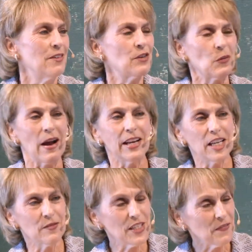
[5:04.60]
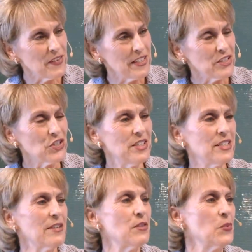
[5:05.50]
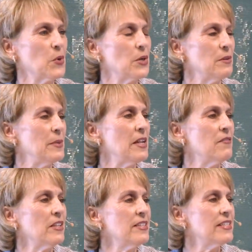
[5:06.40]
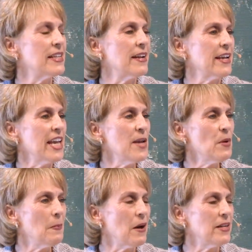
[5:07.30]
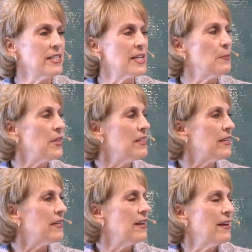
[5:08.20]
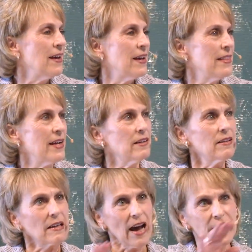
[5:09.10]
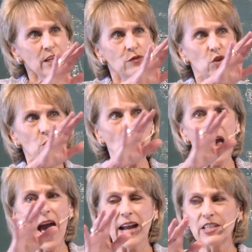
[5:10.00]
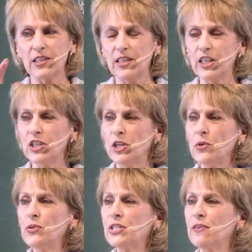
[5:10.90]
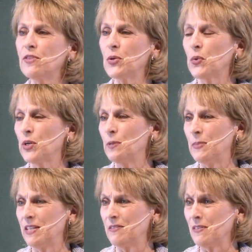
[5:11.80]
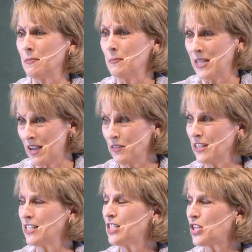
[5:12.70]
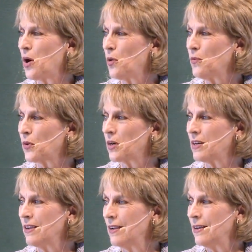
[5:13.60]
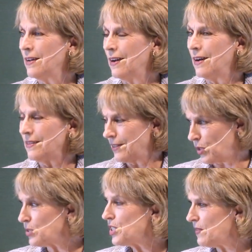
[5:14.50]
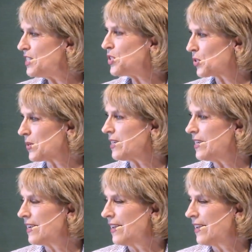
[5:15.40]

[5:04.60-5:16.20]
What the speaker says: a variety of definitions of the word benevolence, and I came upon something that kind of tracked the use of the word benevolence over the course of history.